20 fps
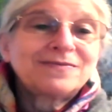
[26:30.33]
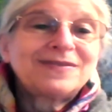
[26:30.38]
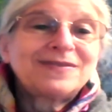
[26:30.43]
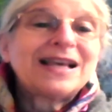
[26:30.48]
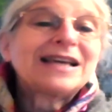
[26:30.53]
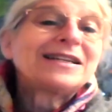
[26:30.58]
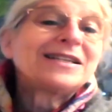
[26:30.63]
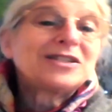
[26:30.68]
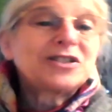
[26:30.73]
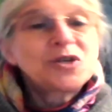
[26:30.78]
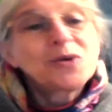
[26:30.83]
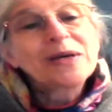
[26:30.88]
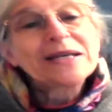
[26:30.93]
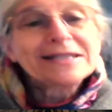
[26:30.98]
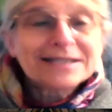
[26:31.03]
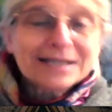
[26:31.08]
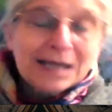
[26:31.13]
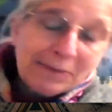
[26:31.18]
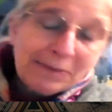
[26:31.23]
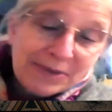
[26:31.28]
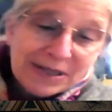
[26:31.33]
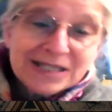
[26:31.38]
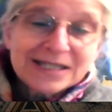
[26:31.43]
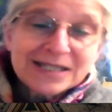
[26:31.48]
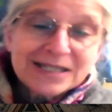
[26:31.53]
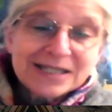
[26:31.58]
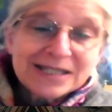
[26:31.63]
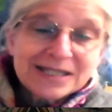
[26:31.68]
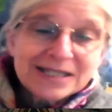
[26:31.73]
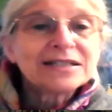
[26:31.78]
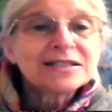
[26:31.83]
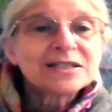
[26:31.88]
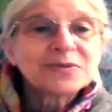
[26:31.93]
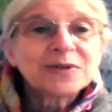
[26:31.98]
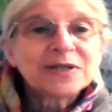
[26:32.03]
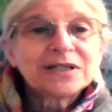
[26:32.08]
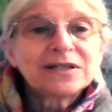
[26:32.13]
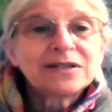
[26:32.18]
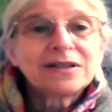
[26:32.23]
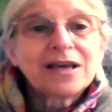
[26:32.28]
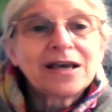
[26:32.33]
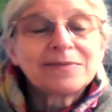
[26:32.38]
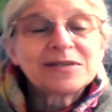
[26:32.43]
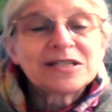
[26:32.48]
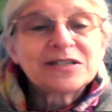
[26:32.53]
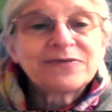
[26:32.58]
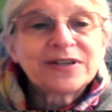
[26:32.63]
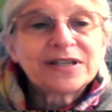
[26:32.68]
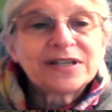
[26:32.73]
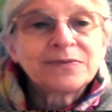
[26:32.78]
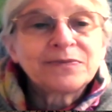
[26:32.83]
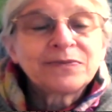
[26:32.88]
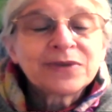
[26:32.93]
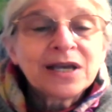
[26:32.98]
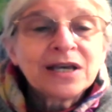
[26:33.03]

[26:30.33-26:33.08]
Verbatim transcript: that is U S companies elsewhere in the hemisphere.